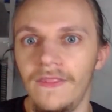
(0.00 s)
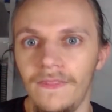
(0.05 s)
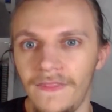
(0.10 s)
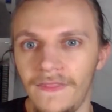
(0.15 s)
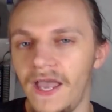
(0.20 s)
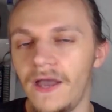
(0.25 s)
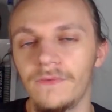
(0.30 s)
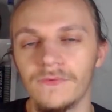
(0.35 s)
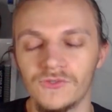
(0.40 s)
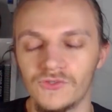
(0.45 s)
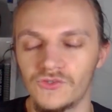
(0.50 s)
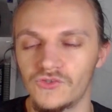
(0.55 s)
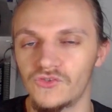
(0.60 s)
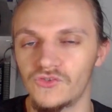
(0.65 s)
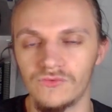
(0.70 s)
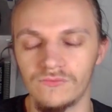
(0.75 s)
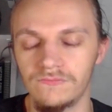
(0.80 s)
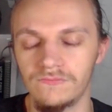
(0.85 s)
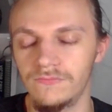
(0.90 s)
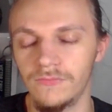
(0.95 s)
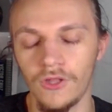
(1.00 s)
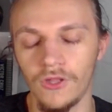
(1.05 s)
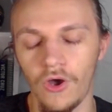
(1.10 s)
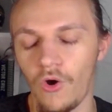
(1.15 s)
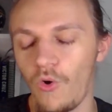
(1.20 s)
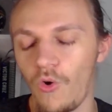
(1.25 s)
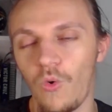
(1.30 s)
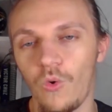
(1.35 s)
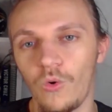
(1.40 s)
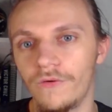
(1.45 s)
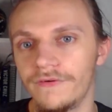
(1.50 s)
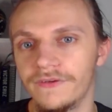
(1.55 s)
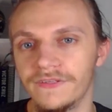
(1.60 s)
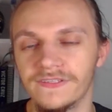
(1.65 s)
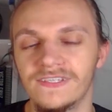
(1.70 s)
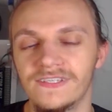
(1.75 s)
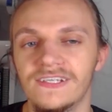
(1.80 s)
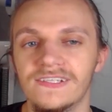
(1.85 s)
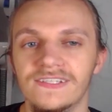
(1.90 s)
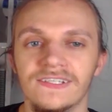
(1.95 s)
That was just a horrid
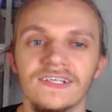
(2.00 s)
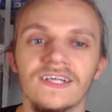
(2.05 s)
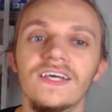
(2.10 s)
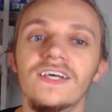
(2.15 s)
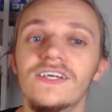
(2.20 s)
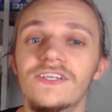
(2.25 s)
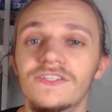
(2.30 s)
season.